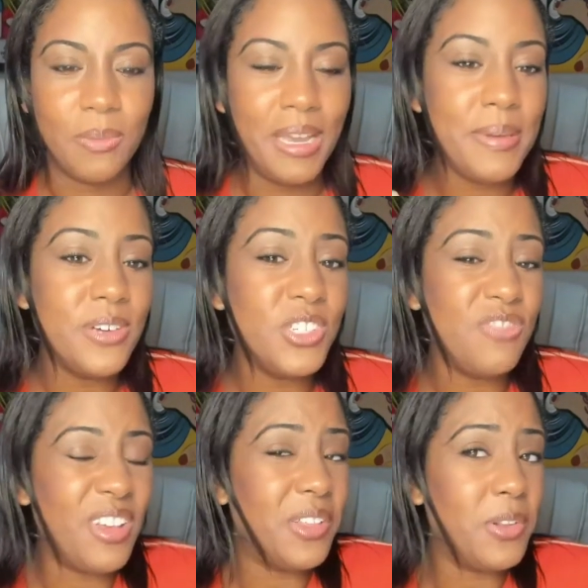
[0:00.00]
or maybe you
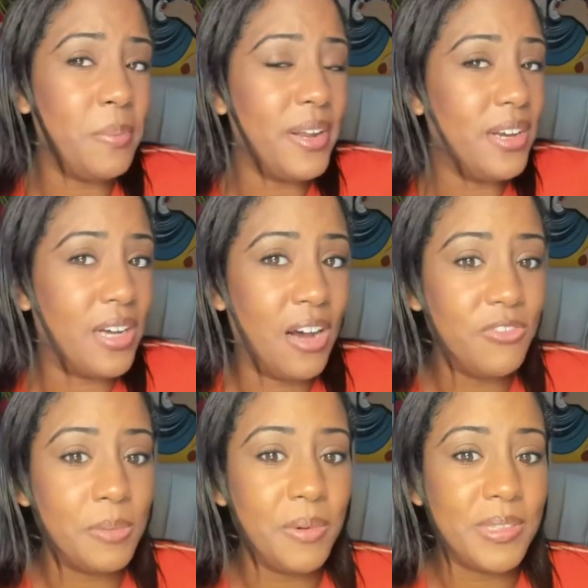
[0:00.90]
just feel a little bit
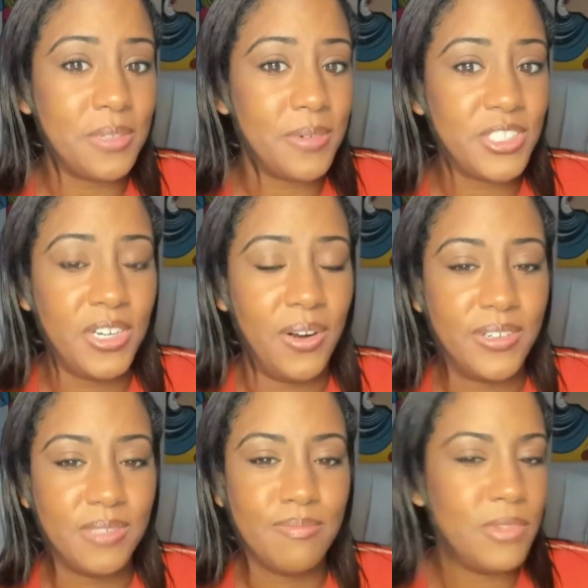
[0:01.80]
uncomfortable with the rushing
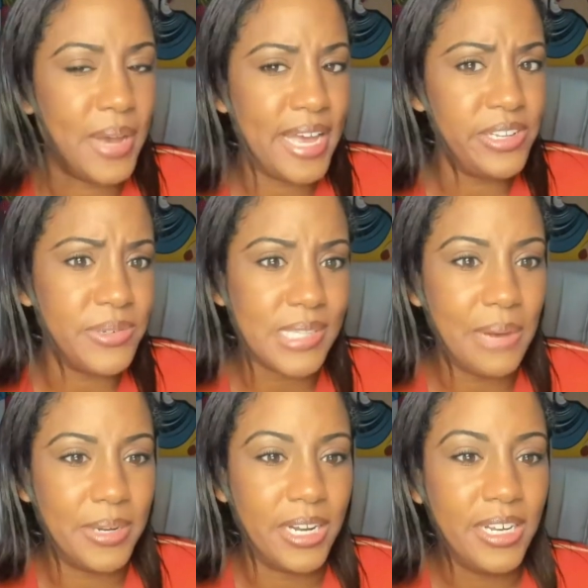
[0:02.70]
yards, go ahead and use that one.